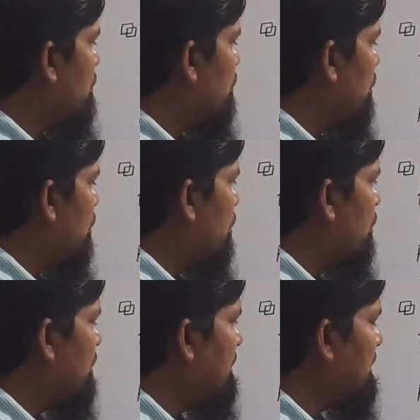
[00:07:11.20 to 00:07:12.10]

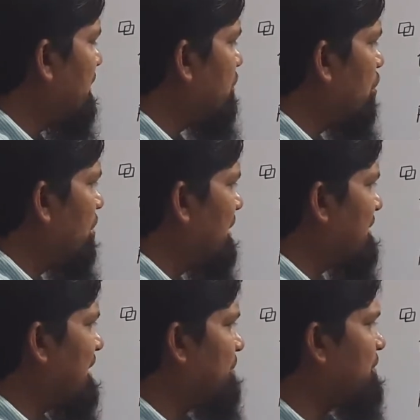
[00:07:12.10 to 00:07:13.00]
in all the
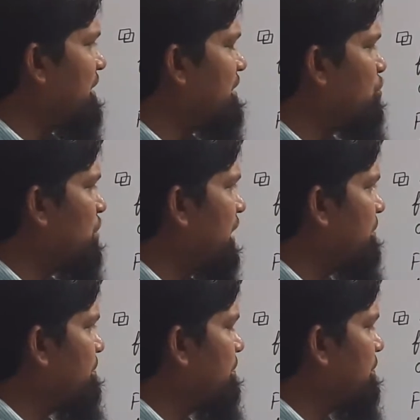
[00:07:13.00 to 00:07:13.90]
subset you
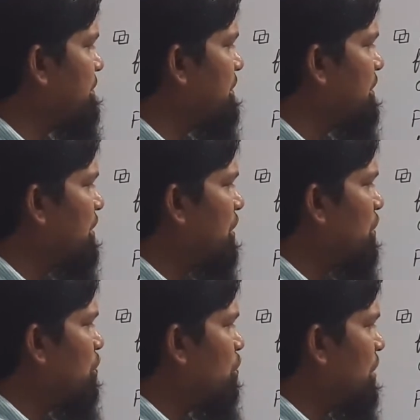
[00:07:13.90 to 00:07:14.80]
have
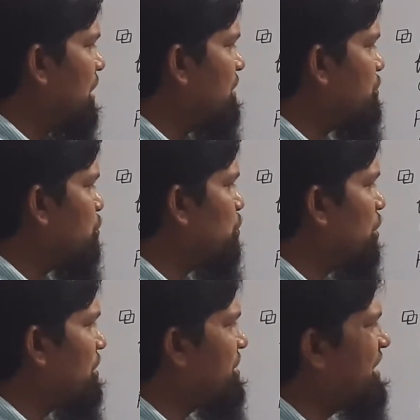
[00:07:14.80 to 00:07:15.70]
1, 2
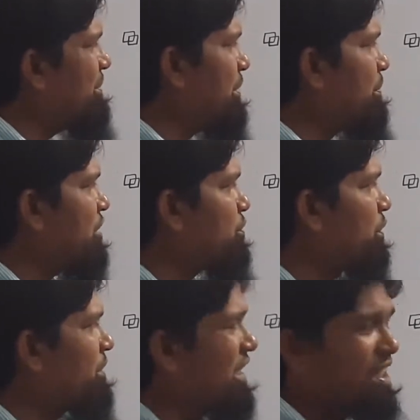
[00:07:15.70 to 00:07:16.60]
or 3 members
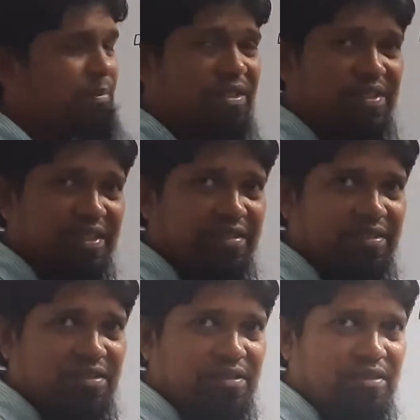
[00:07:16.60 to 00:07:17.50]
from the given
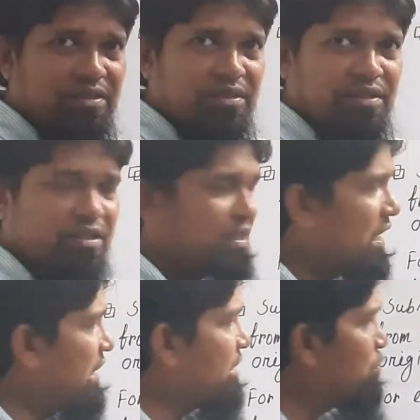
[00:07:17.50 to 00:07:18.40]
sets,
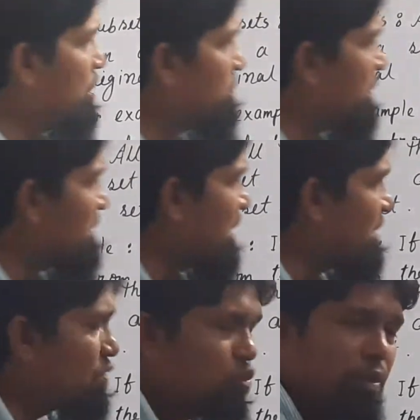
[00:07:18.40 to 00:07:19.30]
and in one place there
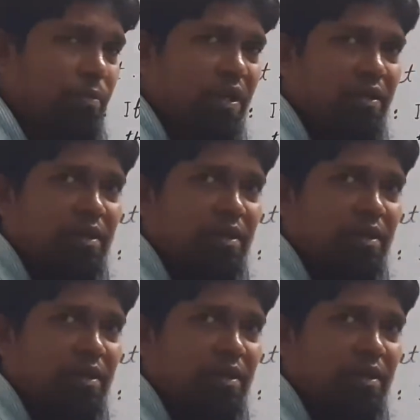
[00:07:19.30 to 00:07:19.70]
is no member.